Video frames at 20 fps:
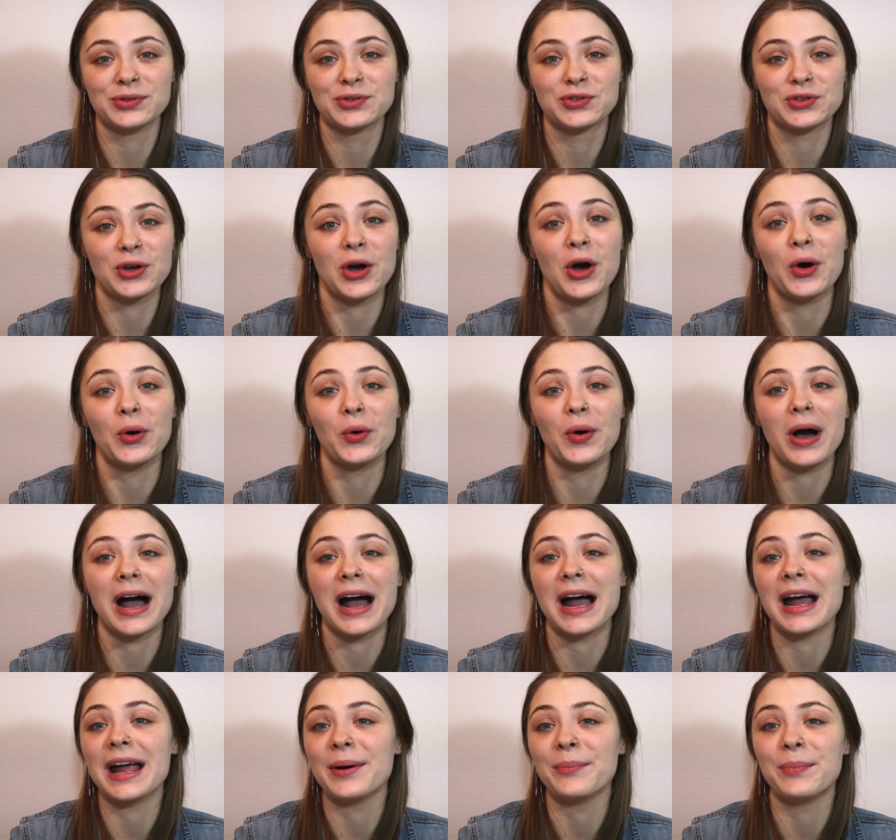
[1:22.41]
So
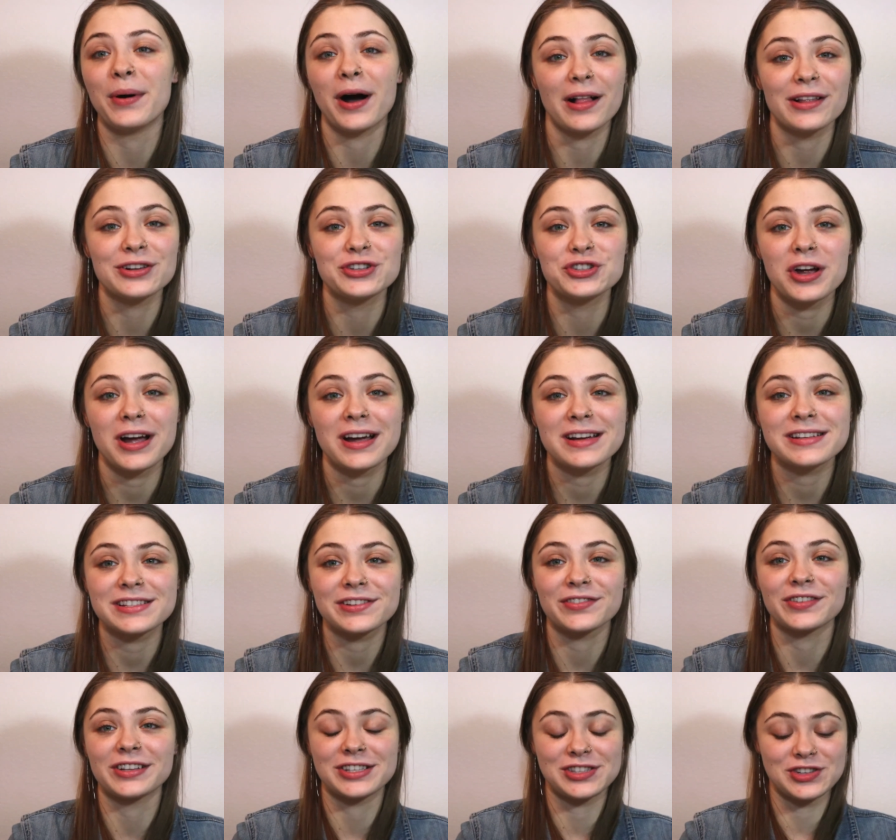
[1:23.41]
I apologize
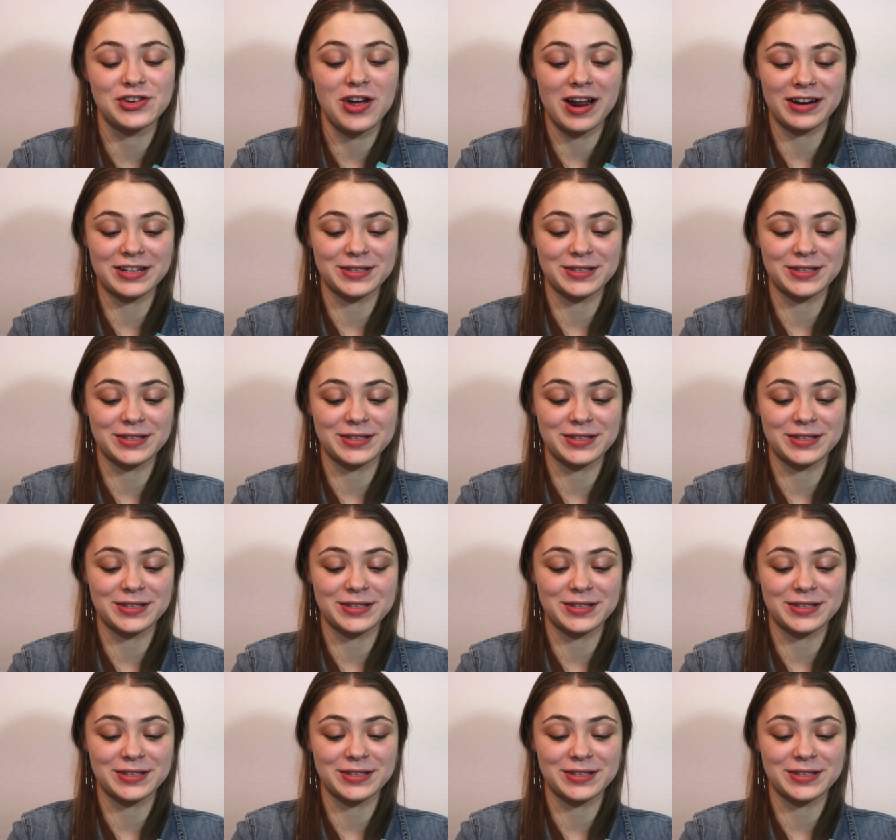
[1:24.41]
if it's not